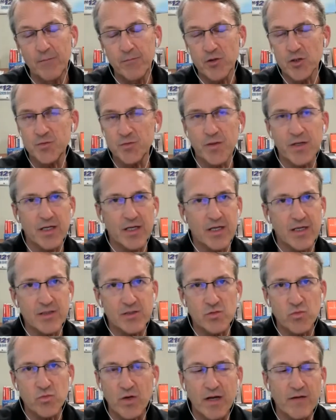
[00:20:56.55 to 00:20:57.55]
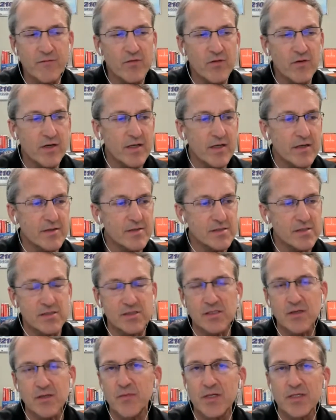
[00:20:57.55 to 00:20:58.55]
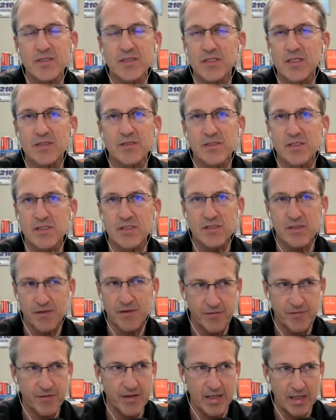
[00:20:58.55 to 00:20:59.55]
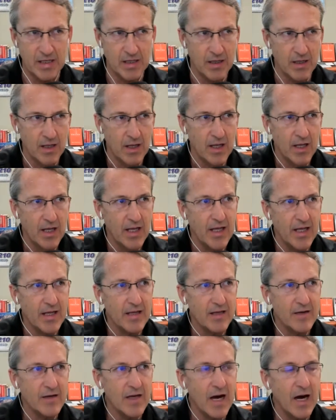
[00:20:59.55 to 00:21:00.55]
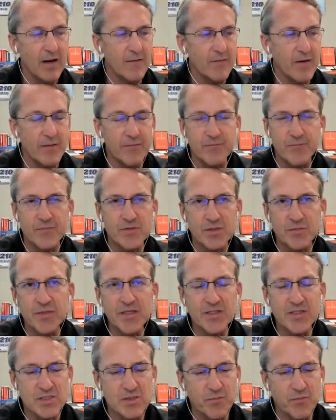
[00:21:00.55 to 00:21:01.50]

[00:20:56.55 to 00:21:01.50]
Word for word: push back against whatever it is that somebody says is a thing and I, I to me it